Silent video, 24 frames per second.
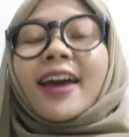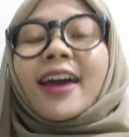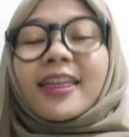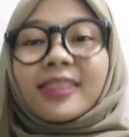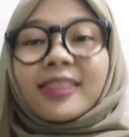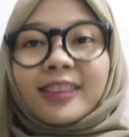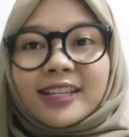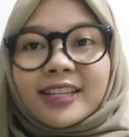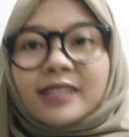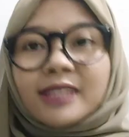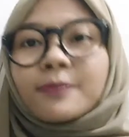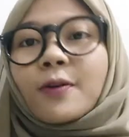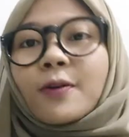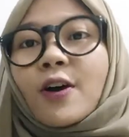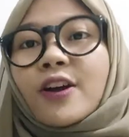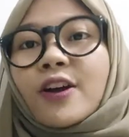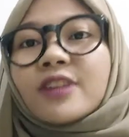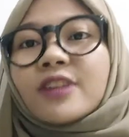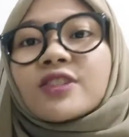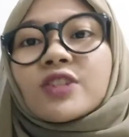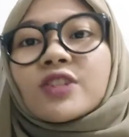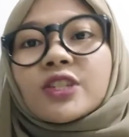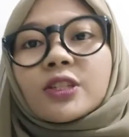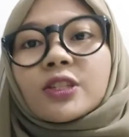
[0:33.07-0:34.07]
At this
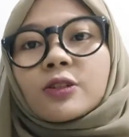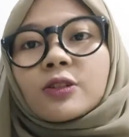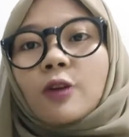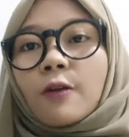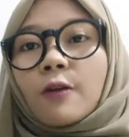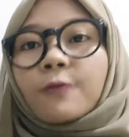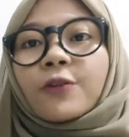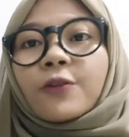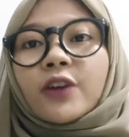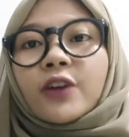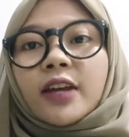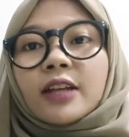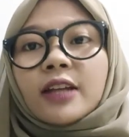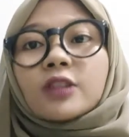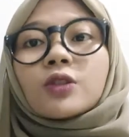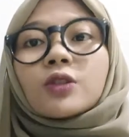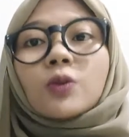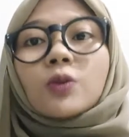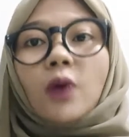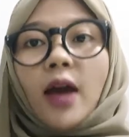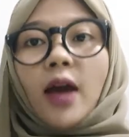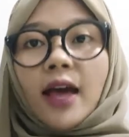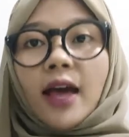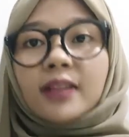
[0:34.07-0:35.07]
point, just don't forget
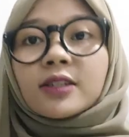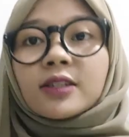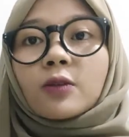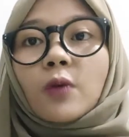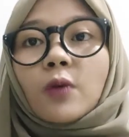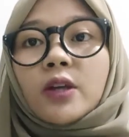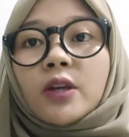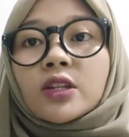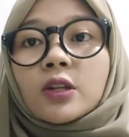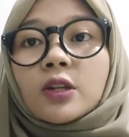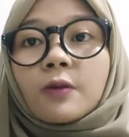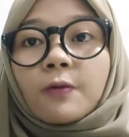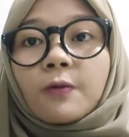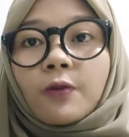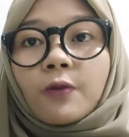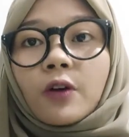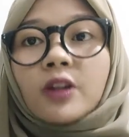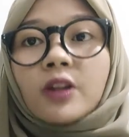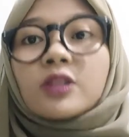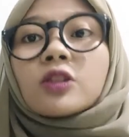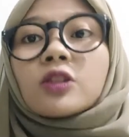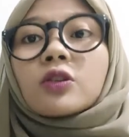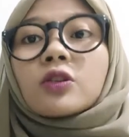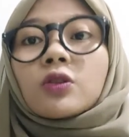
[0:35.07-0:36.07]
to ask questions
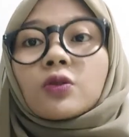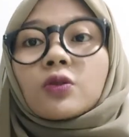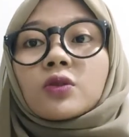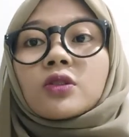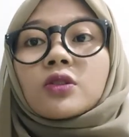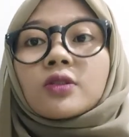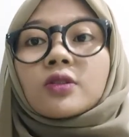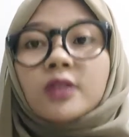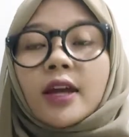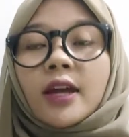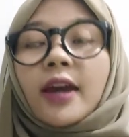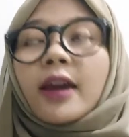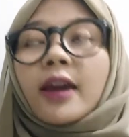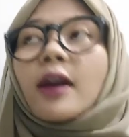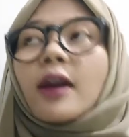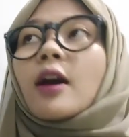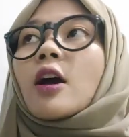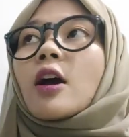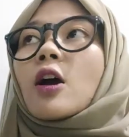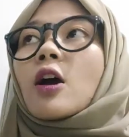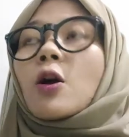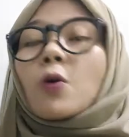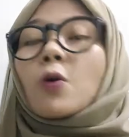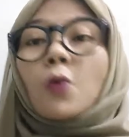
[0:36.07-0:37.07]
first to check
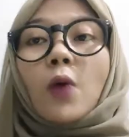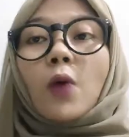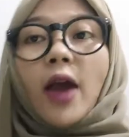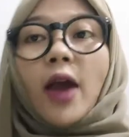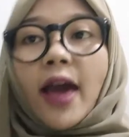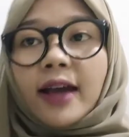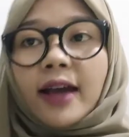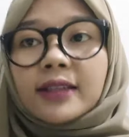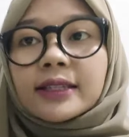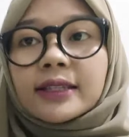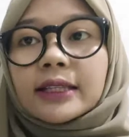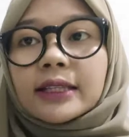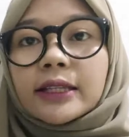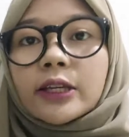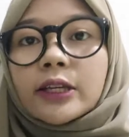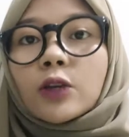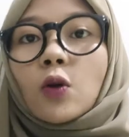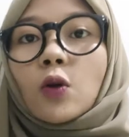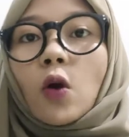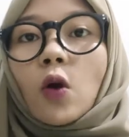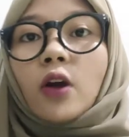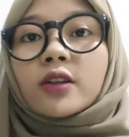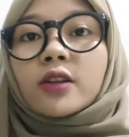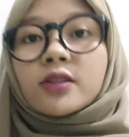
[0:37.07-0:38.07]
who actually
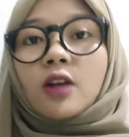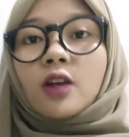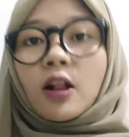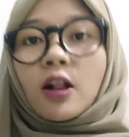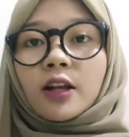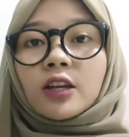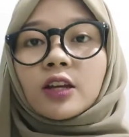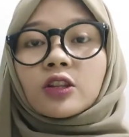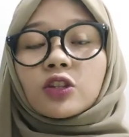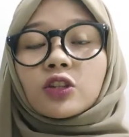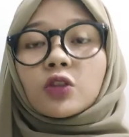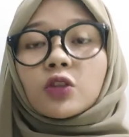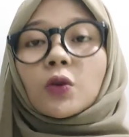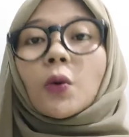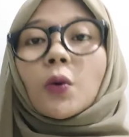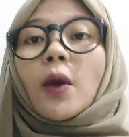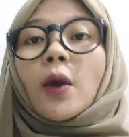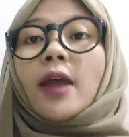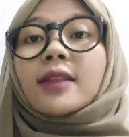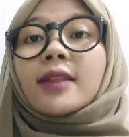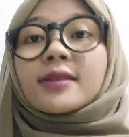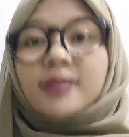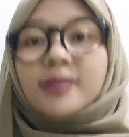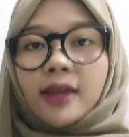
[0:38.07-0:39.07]
you are talking to
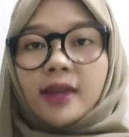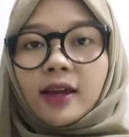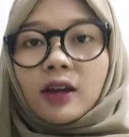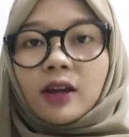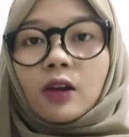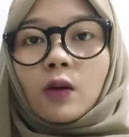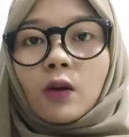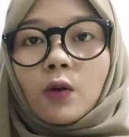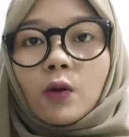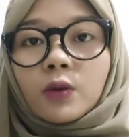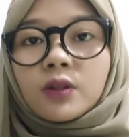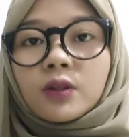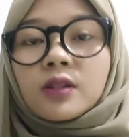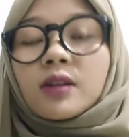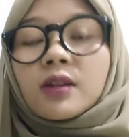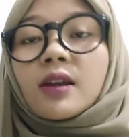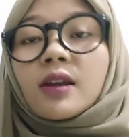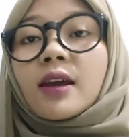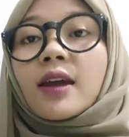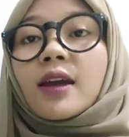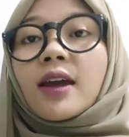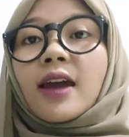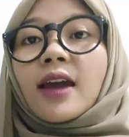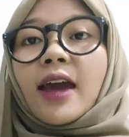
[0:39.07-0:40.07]
and take a note.
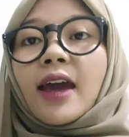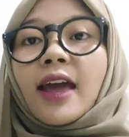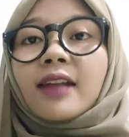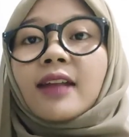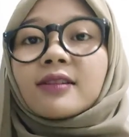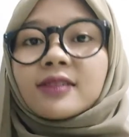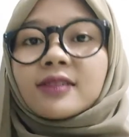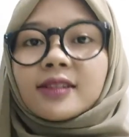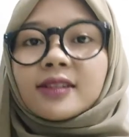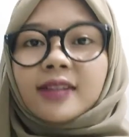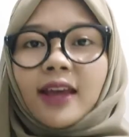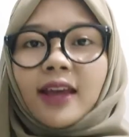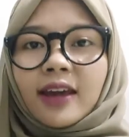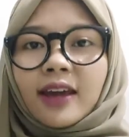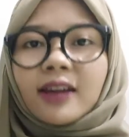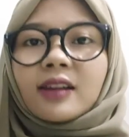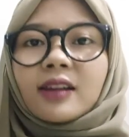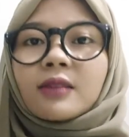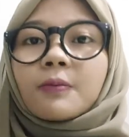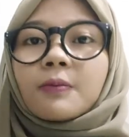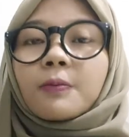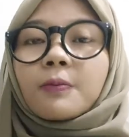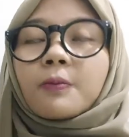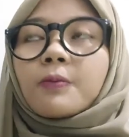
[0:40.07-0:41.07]
And
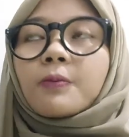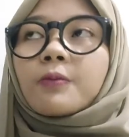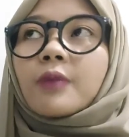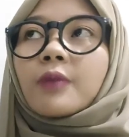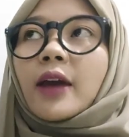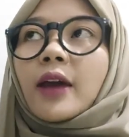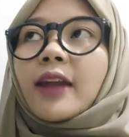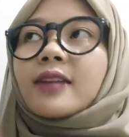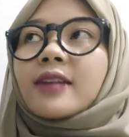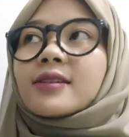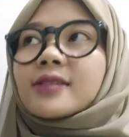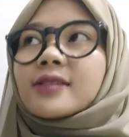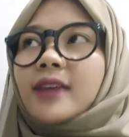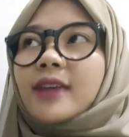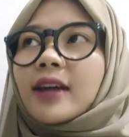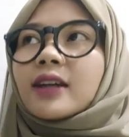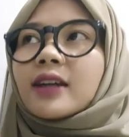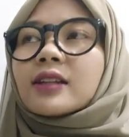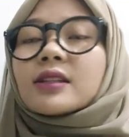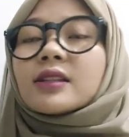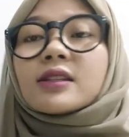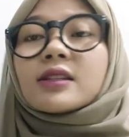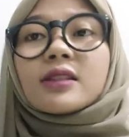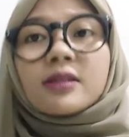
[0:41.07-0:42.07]
the
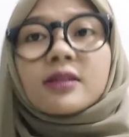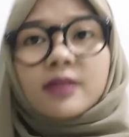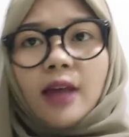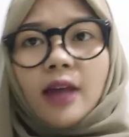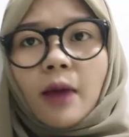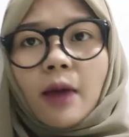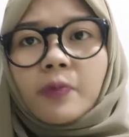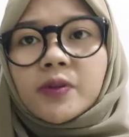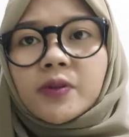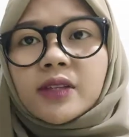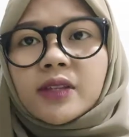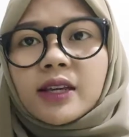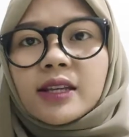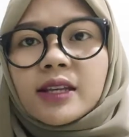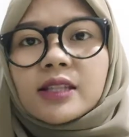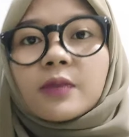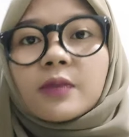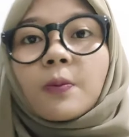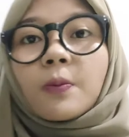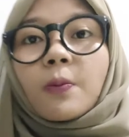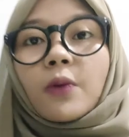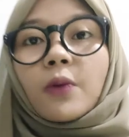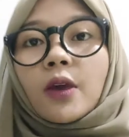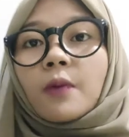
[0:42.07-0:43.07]
second step is
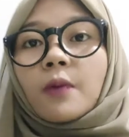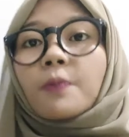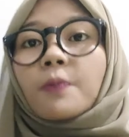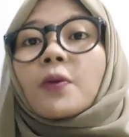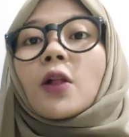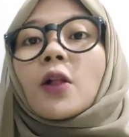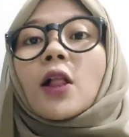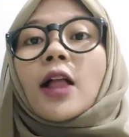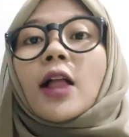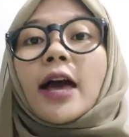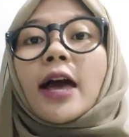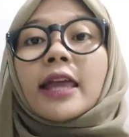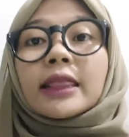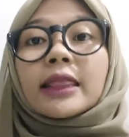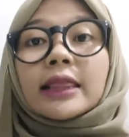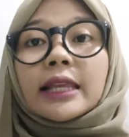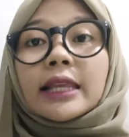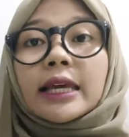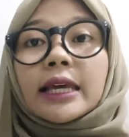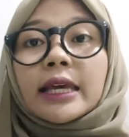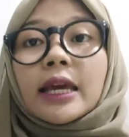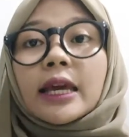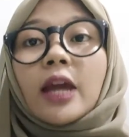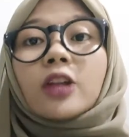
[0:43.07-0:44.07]
be
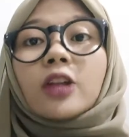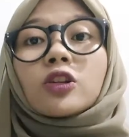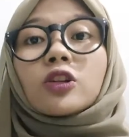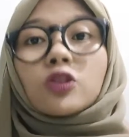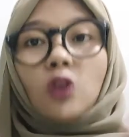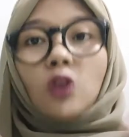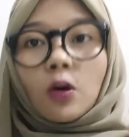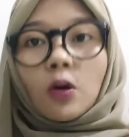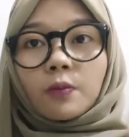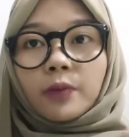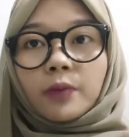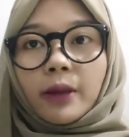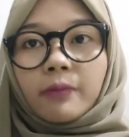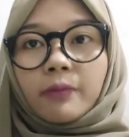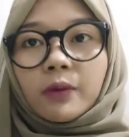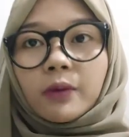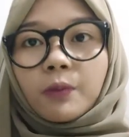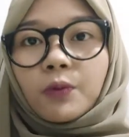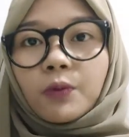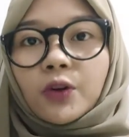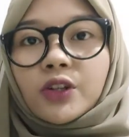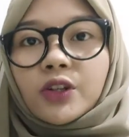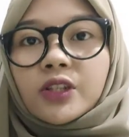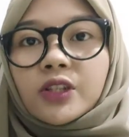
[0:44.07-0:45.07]
politely and don't blame
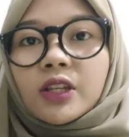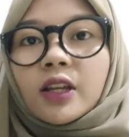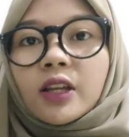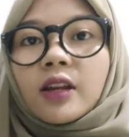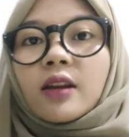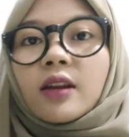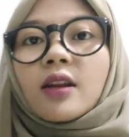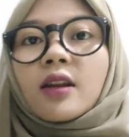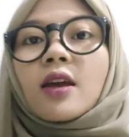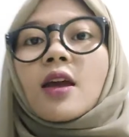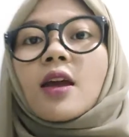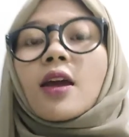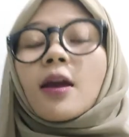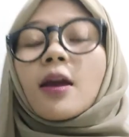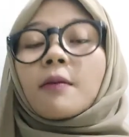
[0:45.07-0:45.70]
the person.